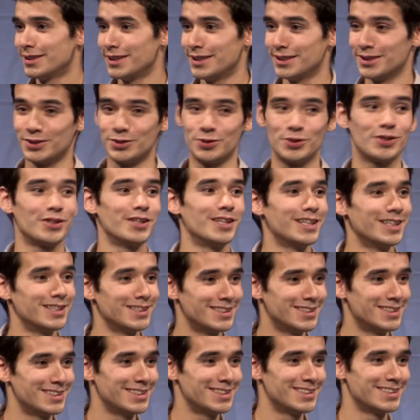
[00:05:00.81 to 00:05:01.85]
in the North
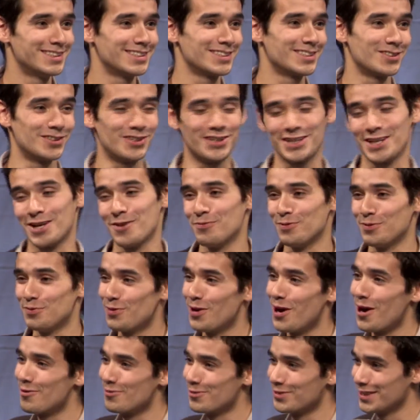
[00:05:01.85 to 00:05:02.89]
End growing up in
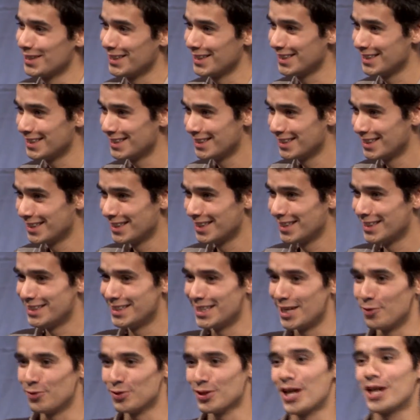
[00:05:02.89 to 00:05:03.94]
poverty.
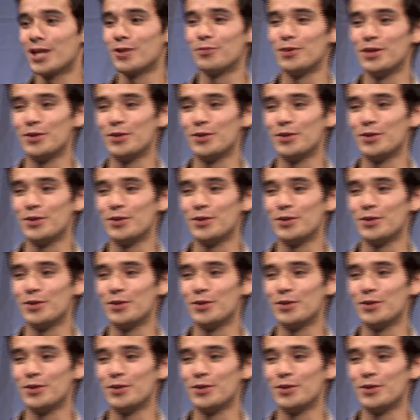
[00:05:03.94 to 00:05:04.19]
Now, a lot of